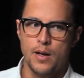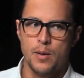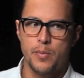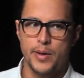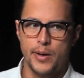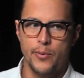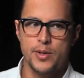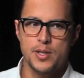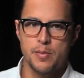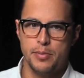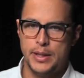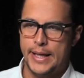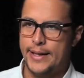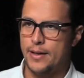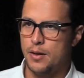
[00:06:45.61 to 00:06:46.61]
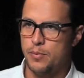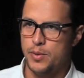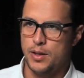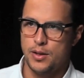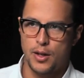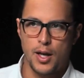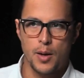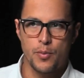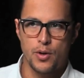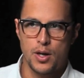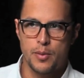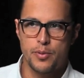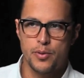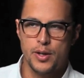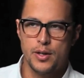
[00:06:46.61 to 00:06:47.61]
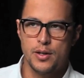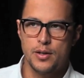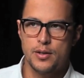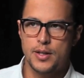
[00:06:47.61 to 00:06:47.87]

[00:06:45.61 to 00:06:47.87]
but I wasn't planning on being the camera operator.